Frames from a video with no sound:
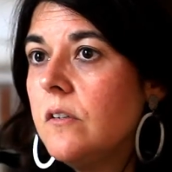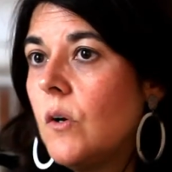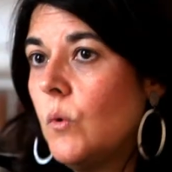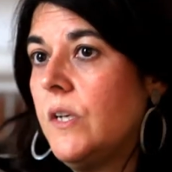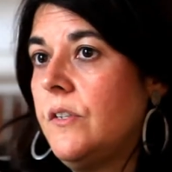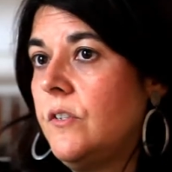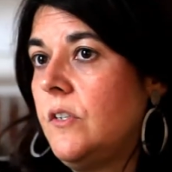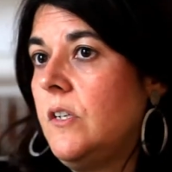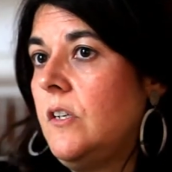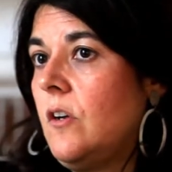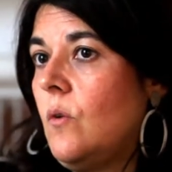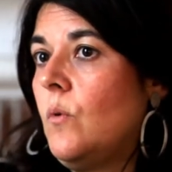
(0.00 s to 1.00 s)
knowledge
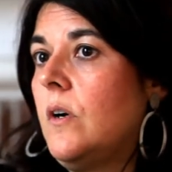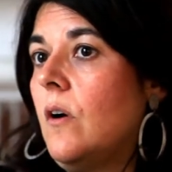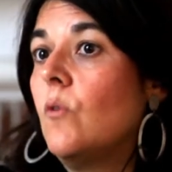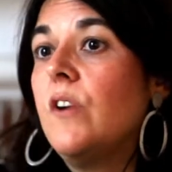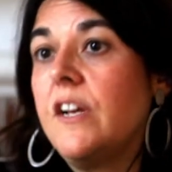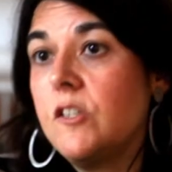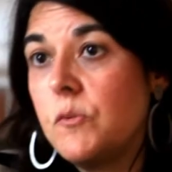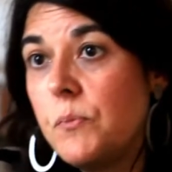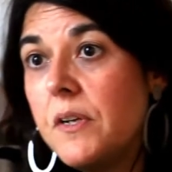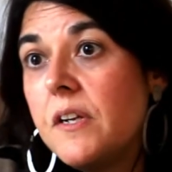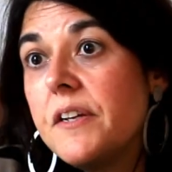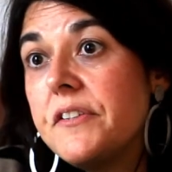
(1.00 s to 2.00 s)
in our own
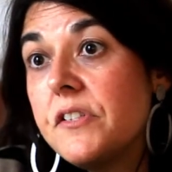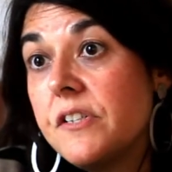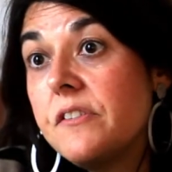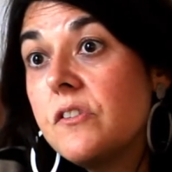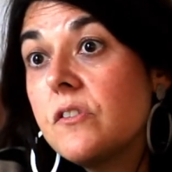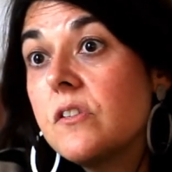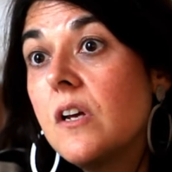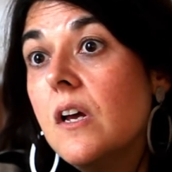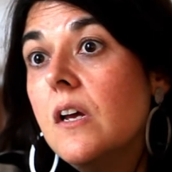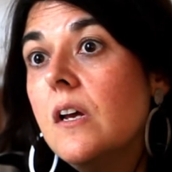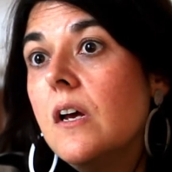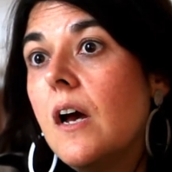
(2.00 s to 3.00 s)
experiences
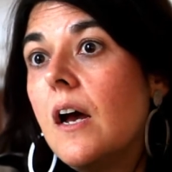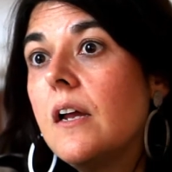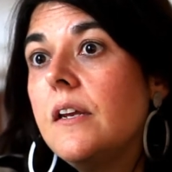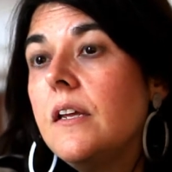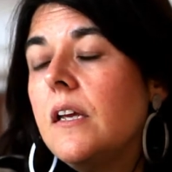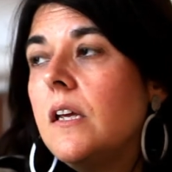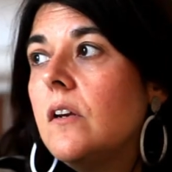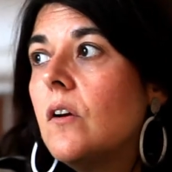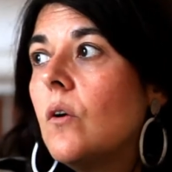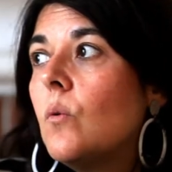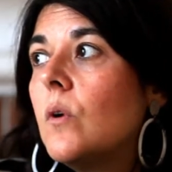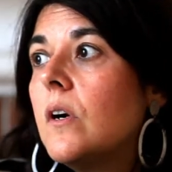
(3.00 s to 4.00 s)
and in
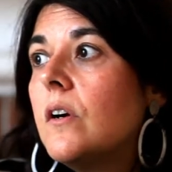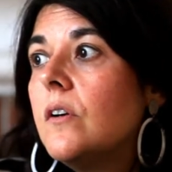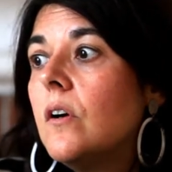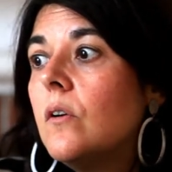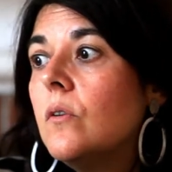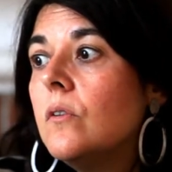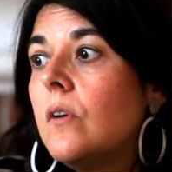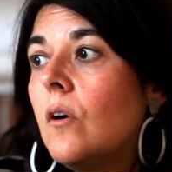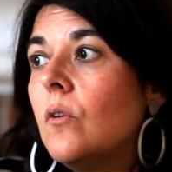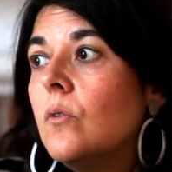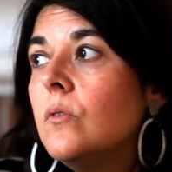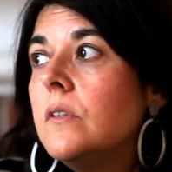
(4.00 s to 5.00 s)
our
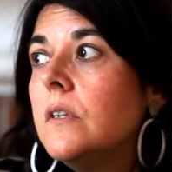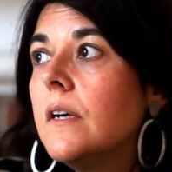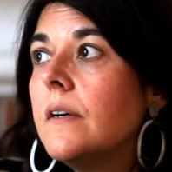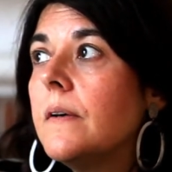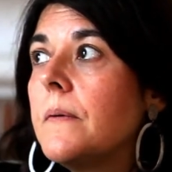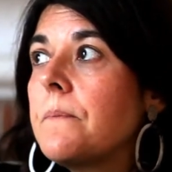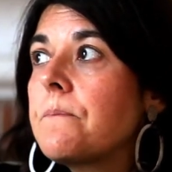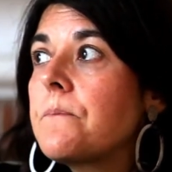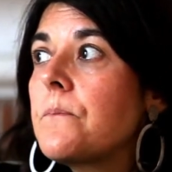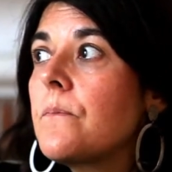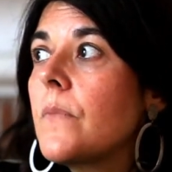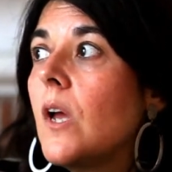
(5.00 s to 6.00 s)

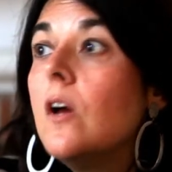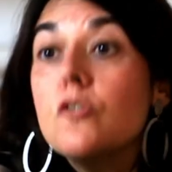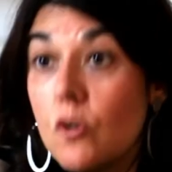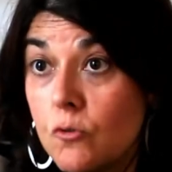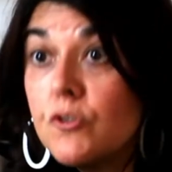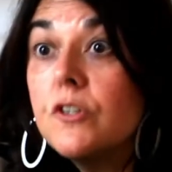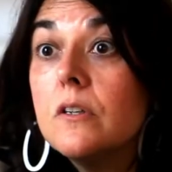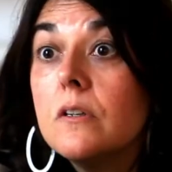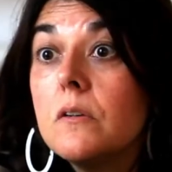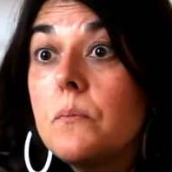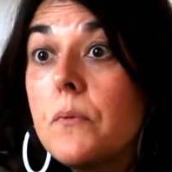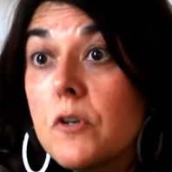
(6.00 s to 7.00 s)
own
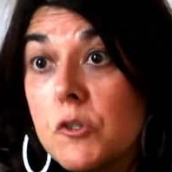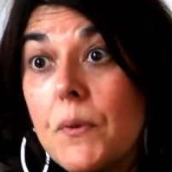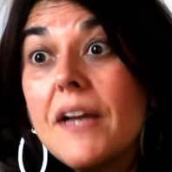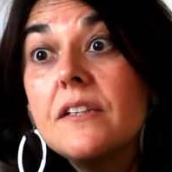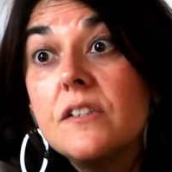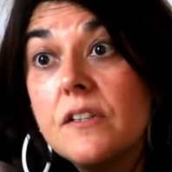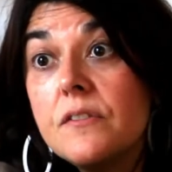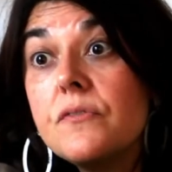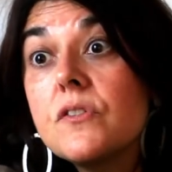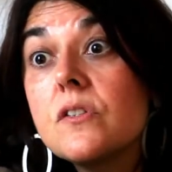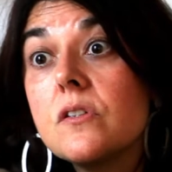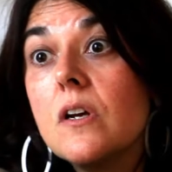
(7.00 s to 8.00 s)
social
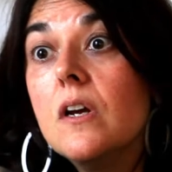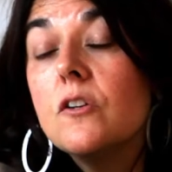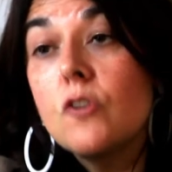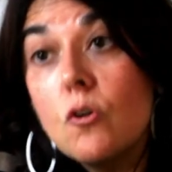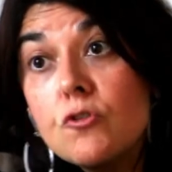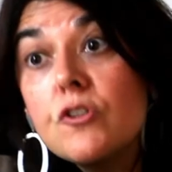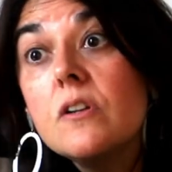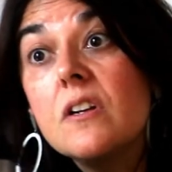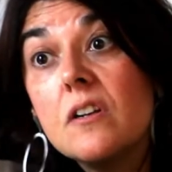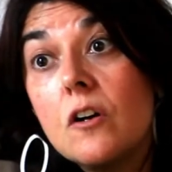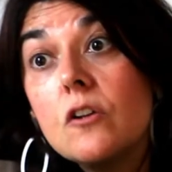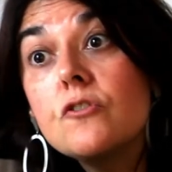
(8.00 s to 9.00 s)
perspectives, social
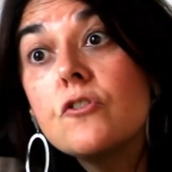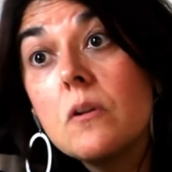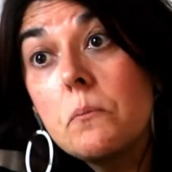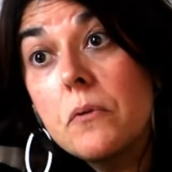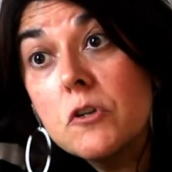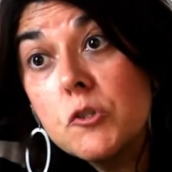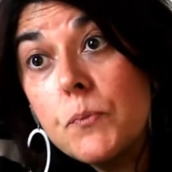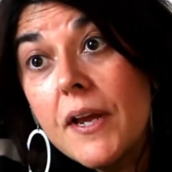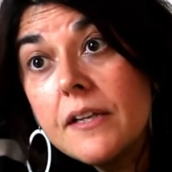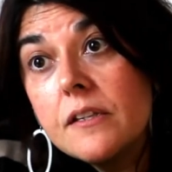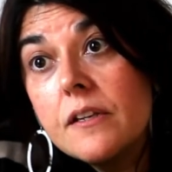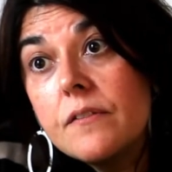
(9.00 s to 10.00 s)
and cultural
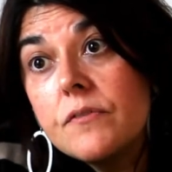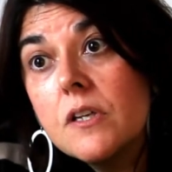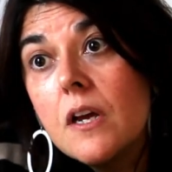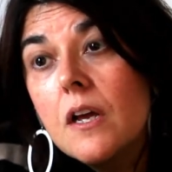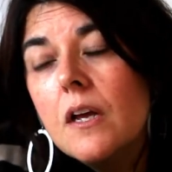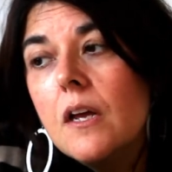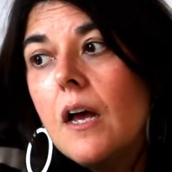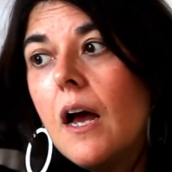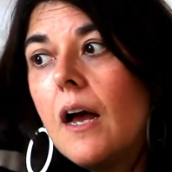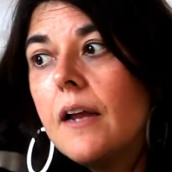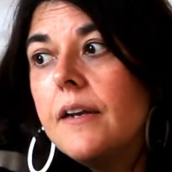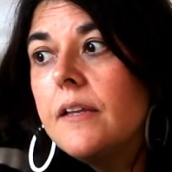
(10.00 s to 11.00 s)
perspectives,
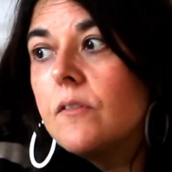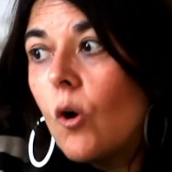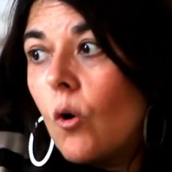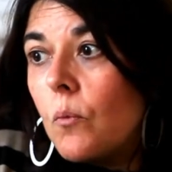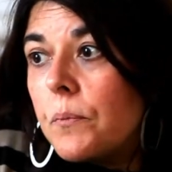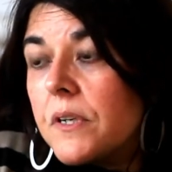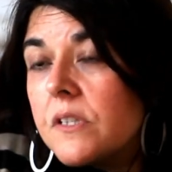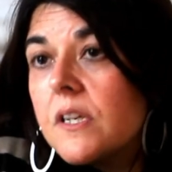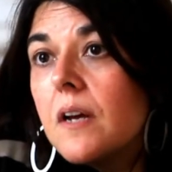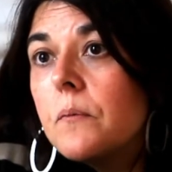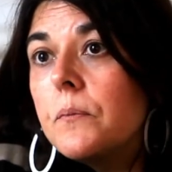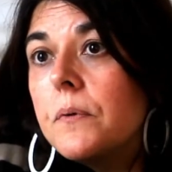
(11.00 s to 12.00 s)
and it opens
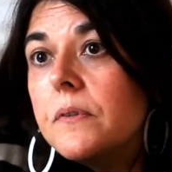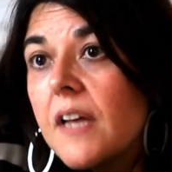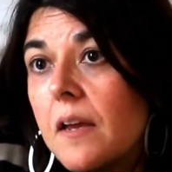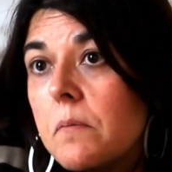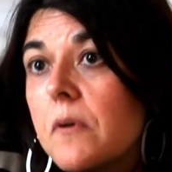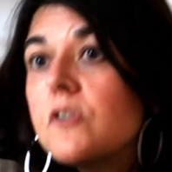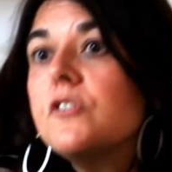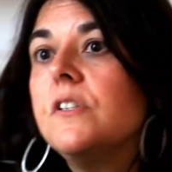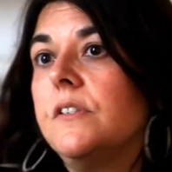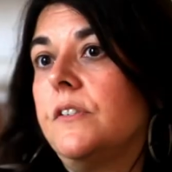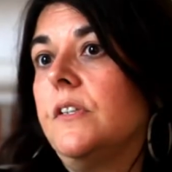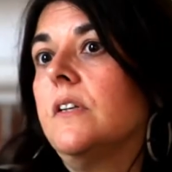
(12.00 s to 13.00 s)
up
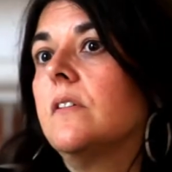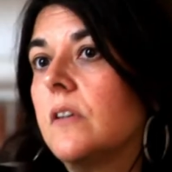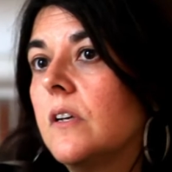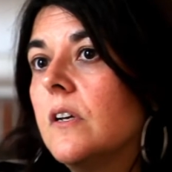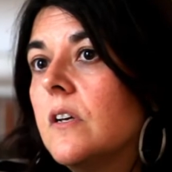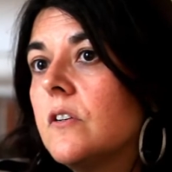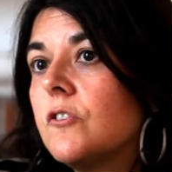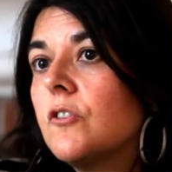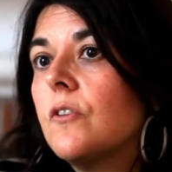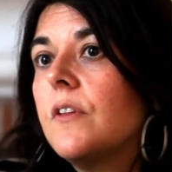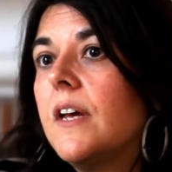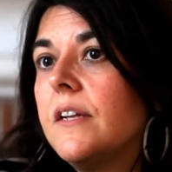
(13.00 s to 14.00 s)
diversity.
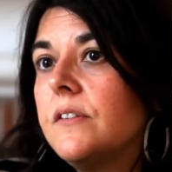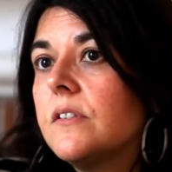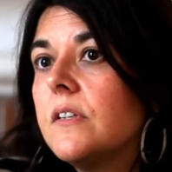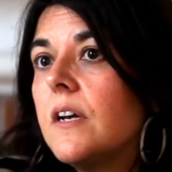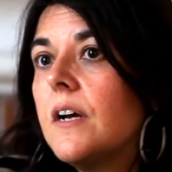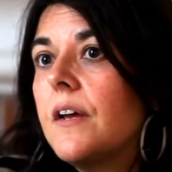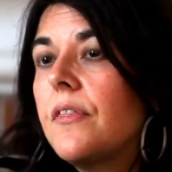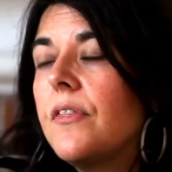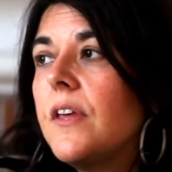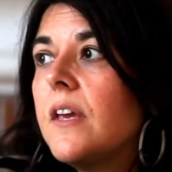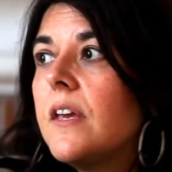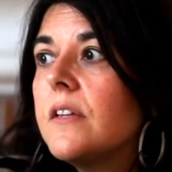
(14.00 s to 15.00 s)
So that I
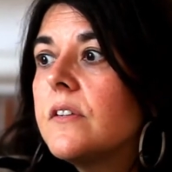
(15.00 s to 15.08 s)
think